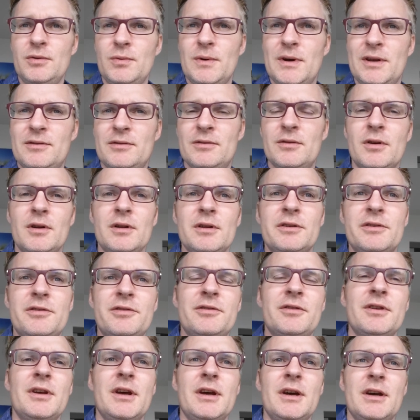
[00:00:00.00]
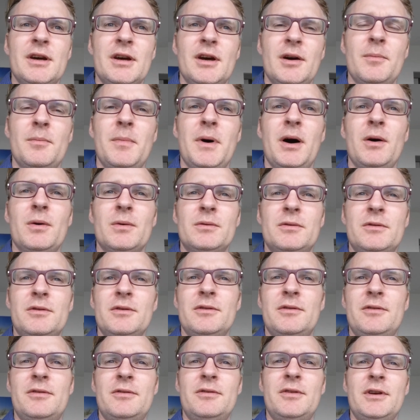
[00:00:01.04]
U S dollars, about
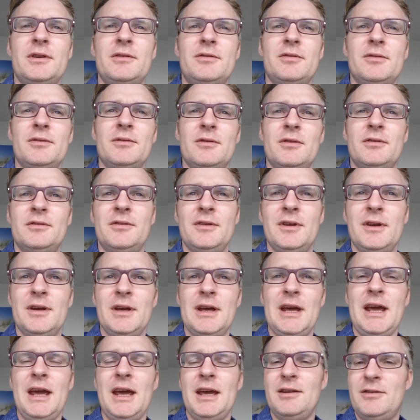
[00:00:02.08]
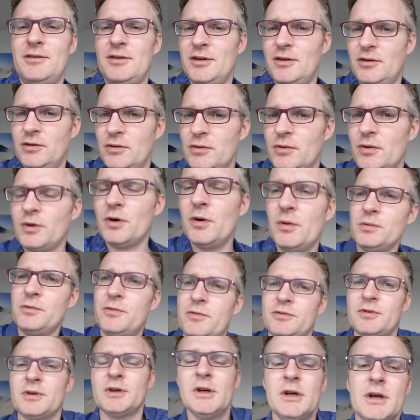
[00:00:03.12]
six hundred eighty
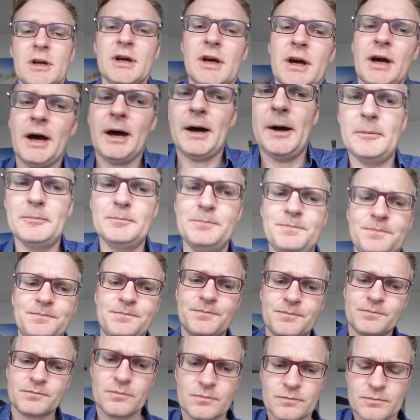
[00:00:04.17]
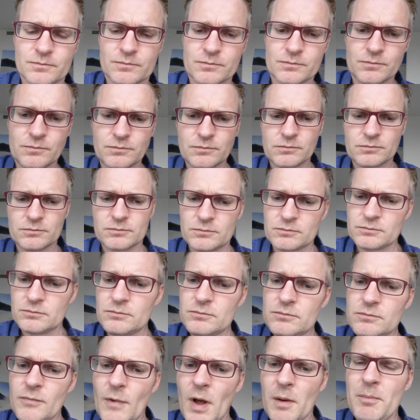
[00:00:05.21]
euros. Um,
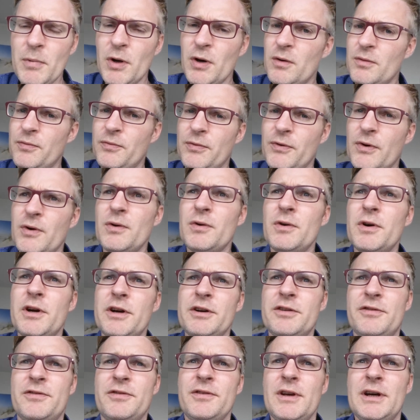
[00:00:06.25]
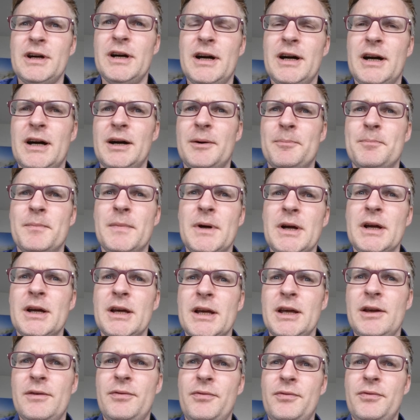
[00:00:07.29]
but of course, um,
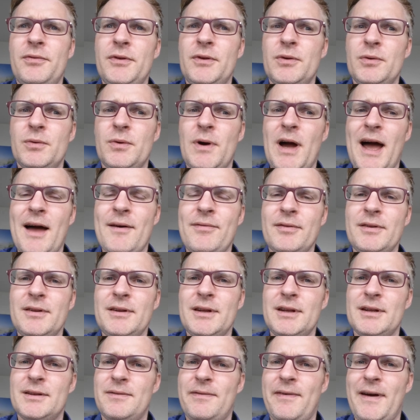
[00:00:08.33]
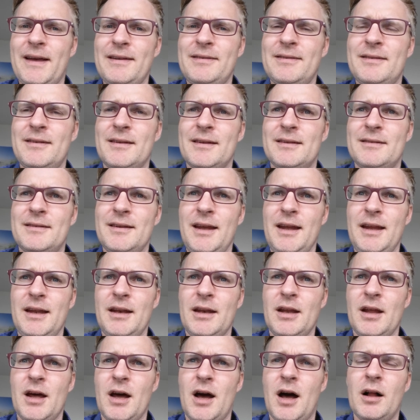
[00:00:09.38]
if you haven't invested
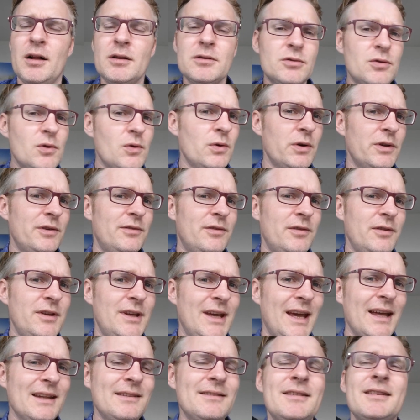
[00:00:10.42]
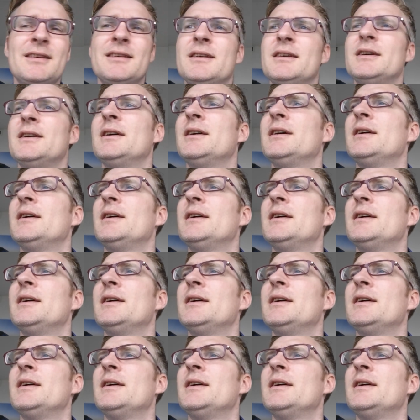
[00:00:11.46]
in uh, altcoins yet,